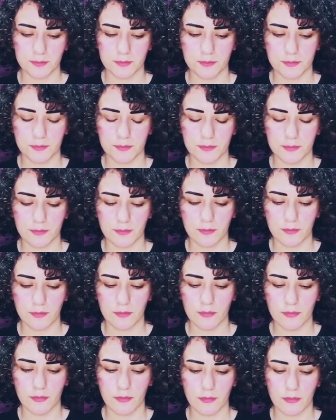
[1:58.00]

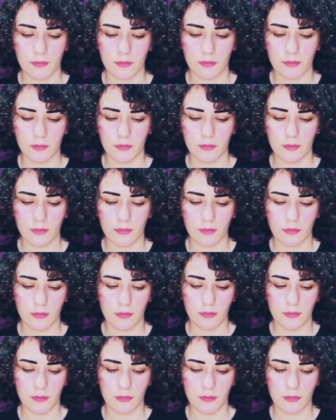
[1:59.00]
Nobody speaks.